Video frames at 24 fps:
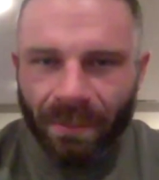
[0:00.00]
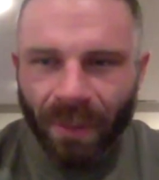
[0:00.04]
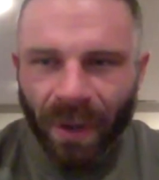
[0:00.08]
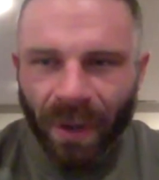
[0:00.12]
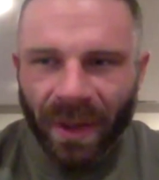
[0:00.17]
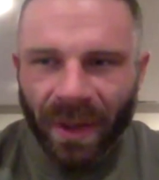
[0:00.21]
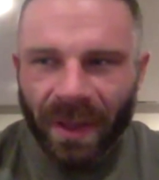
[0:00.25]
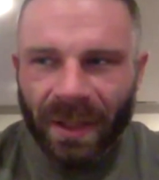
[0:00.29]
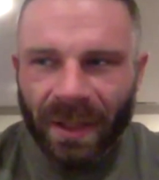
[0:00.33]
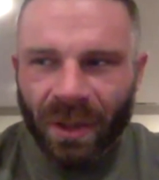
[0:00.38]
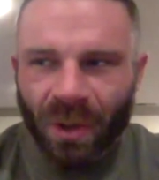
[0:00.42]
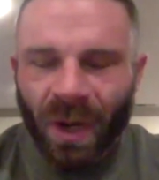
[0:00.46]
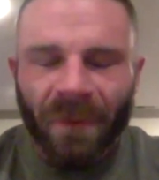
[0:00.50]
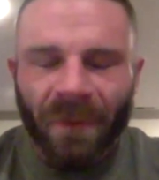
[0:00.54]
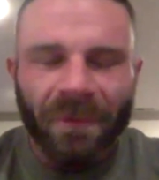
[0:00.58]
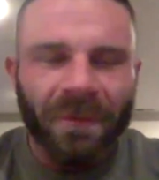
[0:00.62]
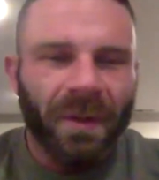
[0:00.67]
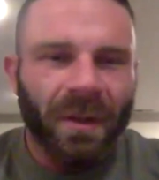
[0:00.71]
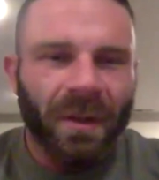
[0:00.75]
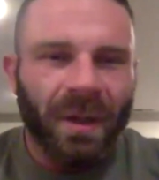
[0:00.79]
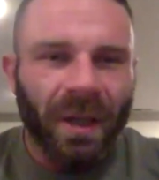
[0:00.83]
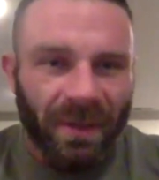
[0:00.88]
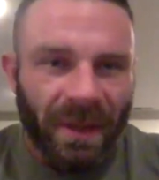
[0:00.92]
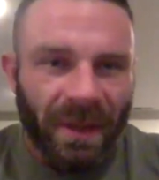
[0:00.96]
But
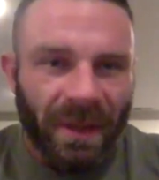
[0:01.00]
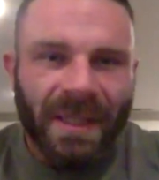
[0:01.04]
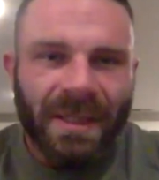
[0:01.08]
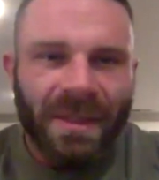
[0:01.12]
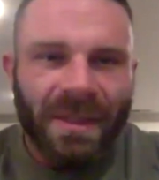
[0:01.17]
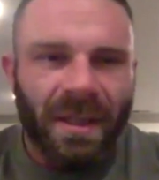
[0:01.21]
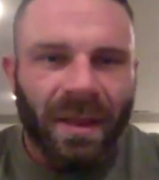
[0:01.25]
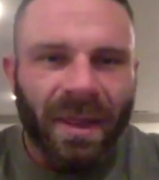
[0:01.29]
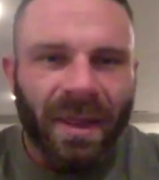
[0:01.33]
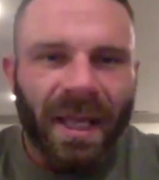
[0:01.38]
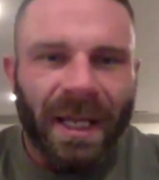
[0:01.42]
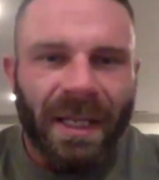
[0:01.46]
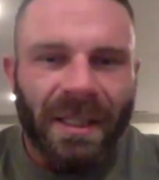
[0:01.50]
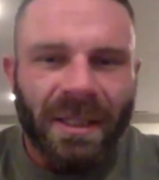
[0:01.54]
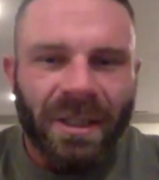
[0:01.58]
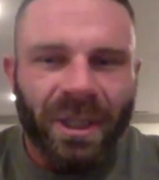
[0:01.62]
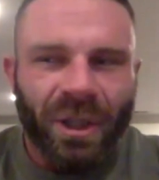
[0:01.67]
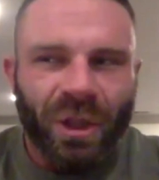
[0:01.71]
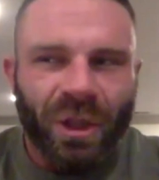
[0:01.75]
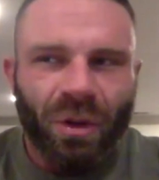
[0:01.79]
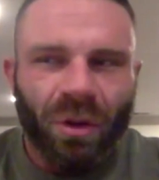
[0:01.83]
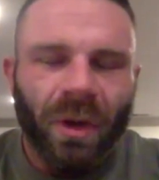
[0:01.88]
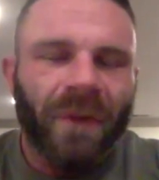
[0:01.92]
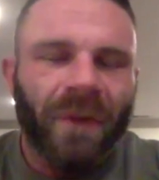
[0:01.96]
that's the thing, is
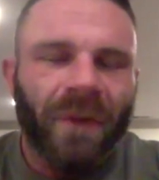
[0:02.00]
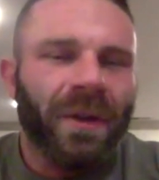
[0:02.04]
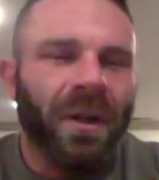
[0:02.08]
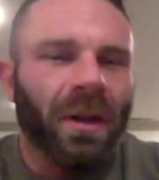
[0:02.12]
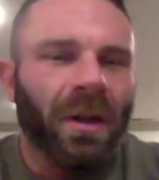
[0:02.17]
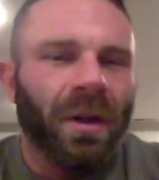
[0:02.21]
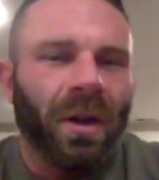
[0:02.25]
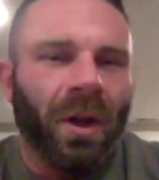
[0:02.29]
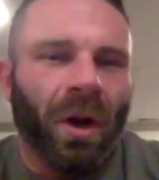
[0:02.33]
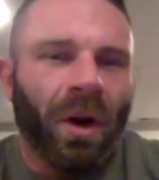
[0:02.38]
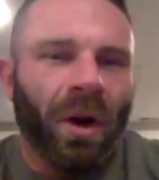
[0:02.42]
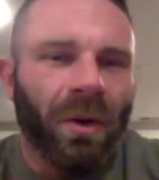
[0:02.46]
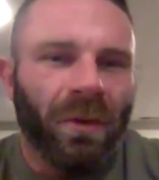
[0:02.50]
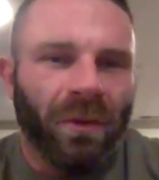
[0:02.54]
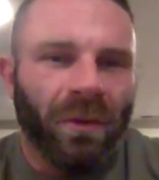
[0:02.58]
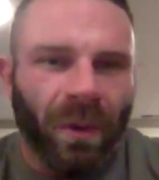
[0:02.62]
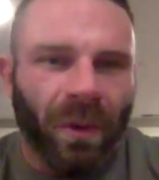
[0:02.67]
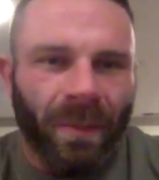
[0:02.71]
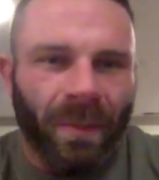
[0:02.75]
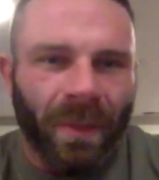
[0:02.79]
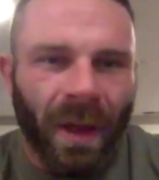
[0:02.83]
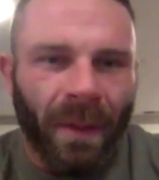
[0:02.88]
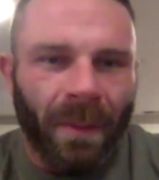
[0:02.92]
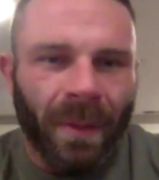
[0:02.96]
you have to learn
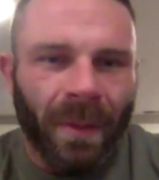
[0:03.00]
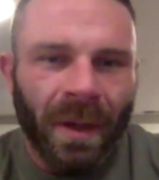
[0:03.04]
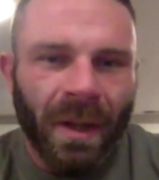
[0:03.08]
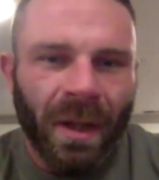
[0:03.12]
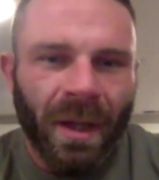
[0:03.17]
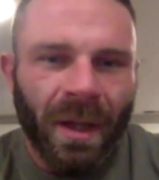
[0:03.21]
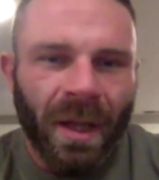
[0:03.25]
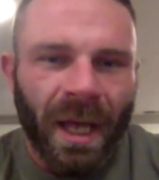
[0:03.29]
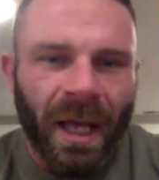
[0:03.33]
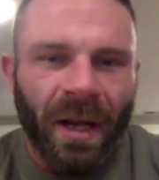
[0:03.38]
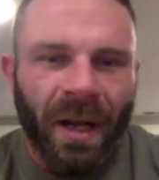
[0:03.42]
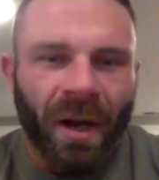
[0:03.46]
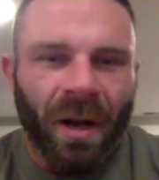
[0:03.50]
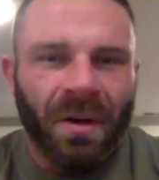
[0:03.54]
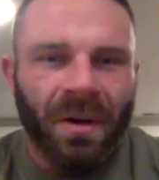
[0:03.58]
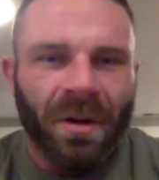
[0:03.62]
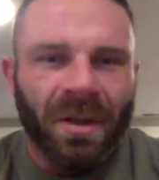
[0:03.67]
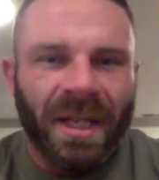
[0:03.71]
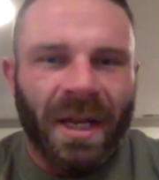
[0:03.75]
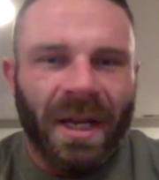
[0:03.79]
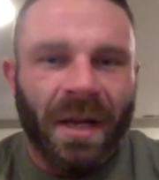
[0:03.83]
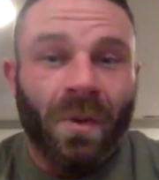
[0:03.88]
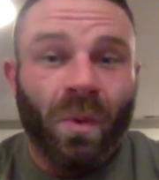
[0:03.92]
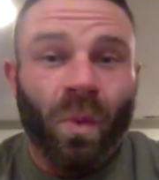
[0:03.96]
from them and
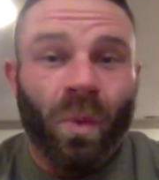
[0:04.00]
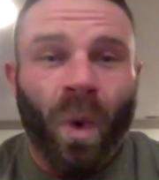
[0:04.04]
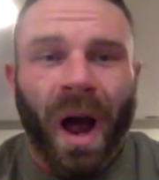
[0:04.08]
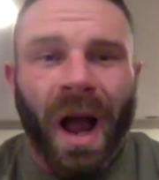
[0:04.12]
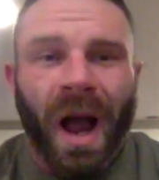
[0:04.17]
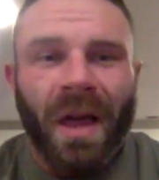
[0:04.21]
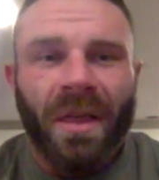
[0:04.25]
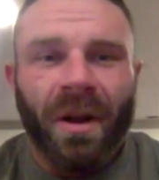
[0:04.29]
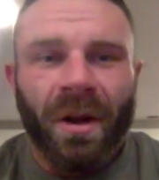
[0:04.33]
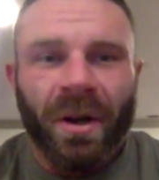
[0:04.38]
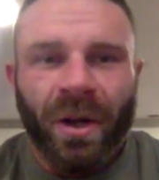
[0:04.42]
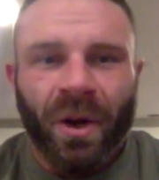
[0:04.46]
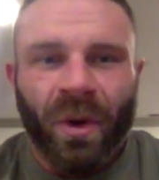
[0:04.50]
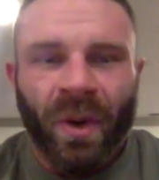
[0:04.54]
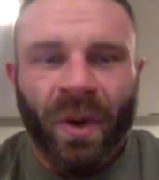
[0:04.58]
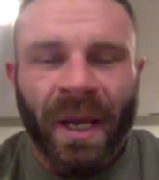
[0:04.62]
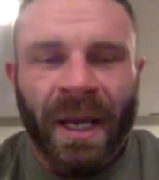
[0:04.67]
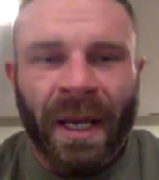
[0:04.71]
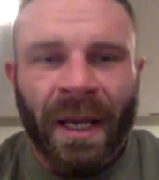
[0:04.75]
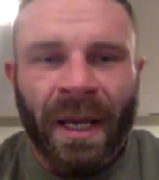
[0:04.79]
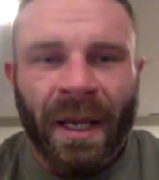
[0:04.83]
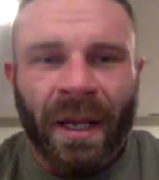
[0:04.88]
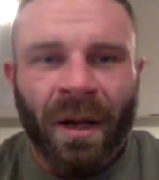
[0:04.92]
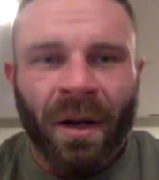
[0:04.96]
understand why they're
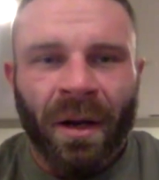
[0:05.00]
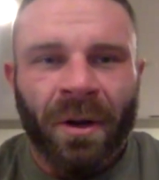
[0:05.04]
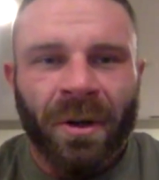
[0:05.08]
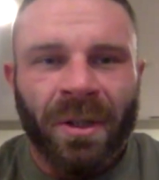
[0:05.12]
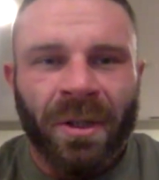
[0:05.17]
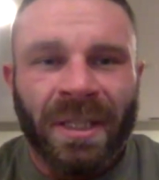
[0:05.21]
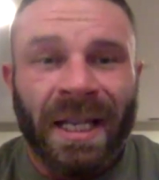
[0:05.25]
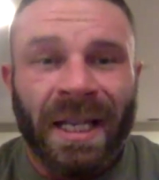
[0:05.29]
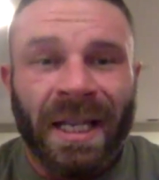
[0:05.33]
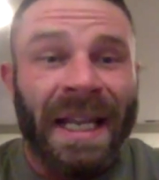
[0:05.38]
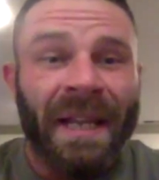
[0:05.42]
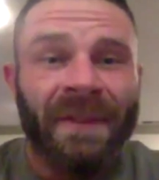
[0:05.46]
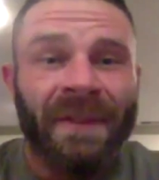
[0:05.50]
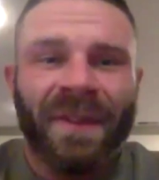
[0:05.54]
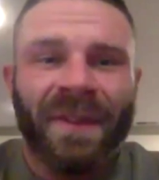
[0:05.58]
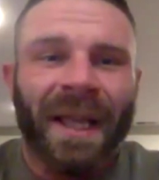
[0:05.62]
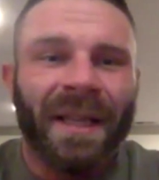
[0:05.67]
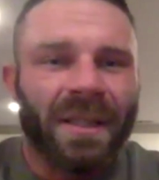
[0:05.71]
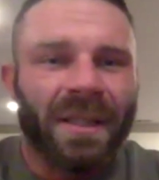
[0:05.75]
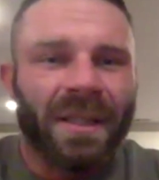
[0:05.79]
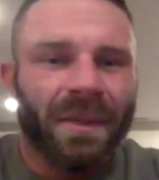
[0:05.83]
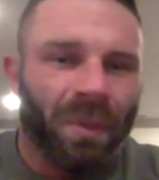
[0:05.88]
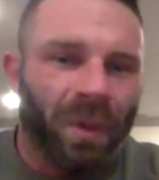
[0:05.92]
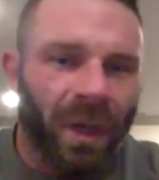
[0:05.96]
doing it and understand if
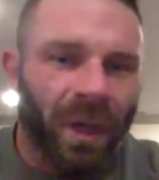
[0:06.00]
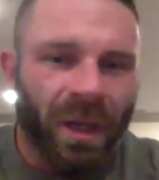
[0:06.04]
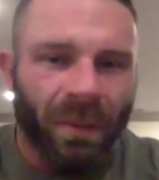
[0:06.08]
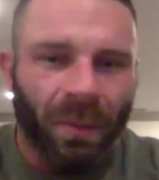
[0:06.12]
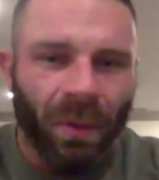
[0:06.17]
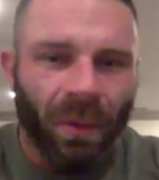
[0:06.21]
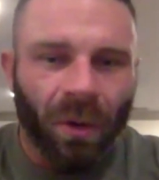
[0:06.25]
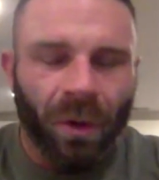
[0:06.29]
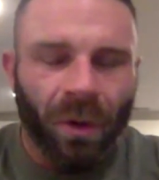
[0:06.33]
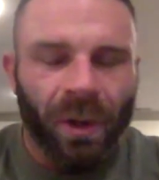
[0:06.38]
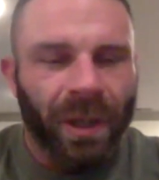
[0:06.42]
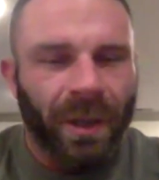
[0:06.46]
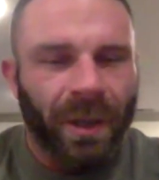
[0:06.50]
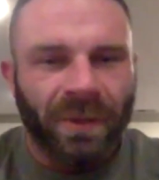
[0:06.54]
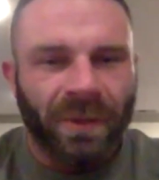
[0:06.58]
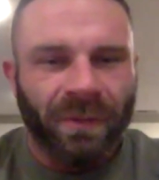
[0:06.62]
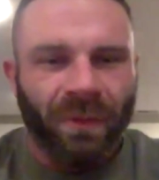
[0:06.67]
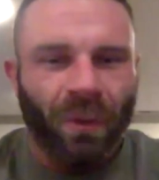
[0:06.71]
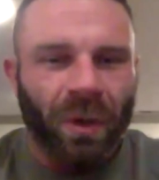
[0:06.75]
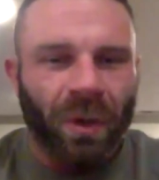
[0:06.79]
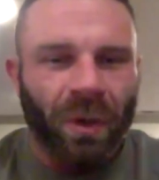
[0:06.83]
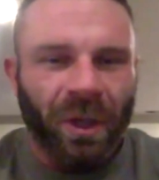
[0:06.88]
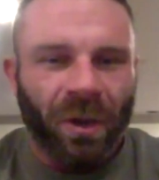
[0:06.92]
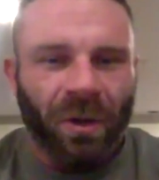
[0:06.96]
that's applicable or
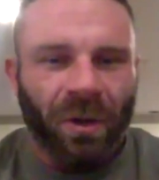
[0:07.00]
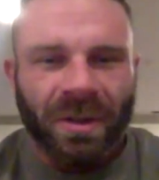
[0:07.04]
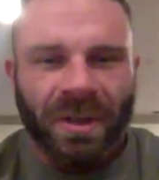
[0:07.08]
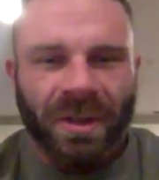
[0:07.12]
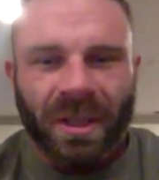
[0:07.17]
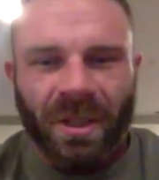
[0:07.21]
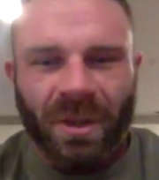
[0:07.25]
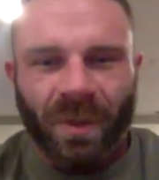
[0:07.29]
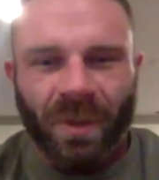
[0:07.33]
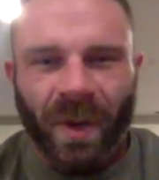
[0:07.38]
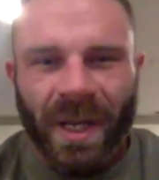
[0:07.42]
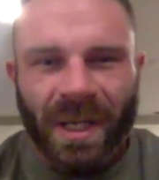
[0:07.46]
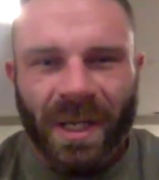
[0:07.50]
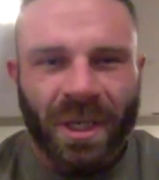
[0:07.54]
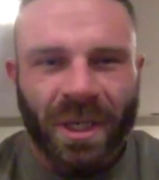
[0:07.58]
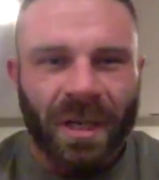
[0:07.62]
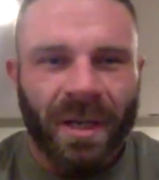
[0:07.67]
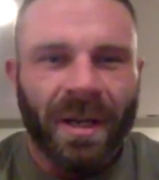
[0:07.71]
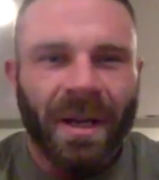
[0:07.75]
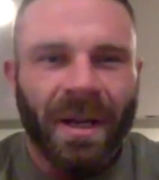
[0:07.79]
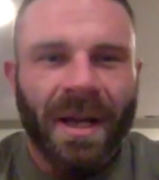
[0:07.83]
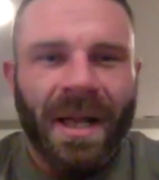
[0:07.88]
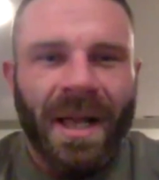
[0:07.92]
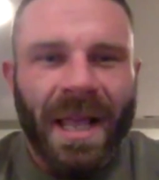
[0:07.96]
useful in your
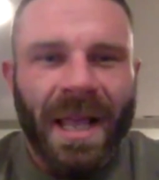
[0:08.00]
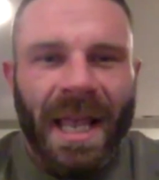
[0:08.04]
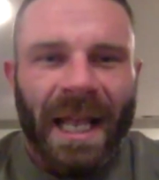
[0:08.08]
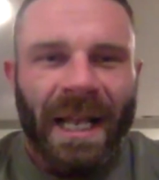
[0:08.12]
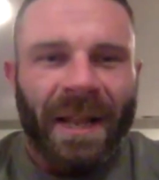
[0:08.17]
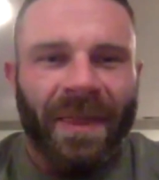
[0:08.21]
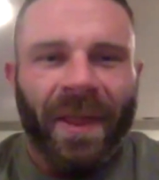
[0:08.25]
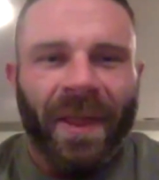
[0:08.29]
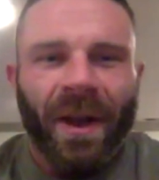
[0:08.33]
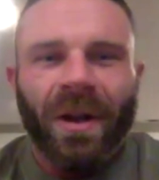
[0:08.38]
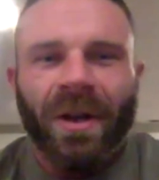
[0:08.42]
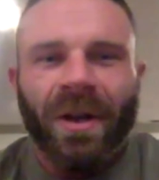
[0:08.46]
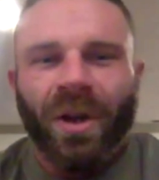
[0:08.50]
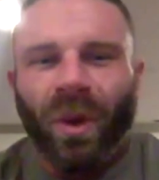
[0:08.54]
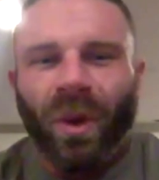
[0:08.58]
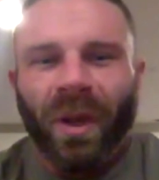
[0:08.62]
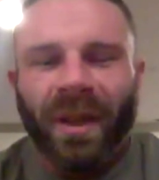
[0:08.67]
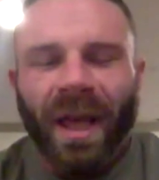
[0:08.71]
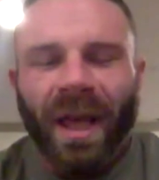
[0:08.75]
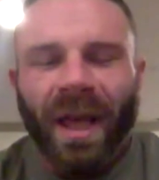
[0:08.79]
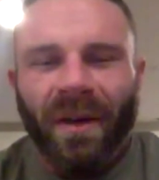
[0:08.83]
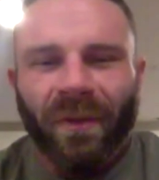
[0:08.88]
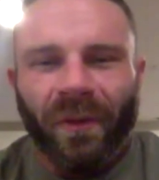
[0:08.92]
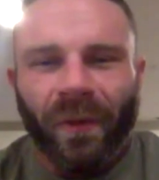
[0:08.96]
situation. And they're
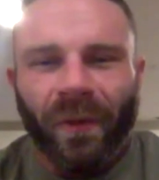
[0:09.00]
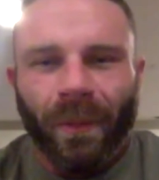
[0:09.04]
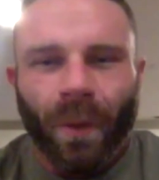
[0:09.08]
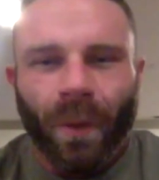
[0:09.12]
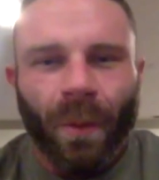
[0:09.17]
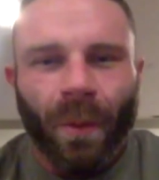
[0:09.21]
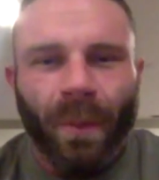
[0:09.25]
doing that for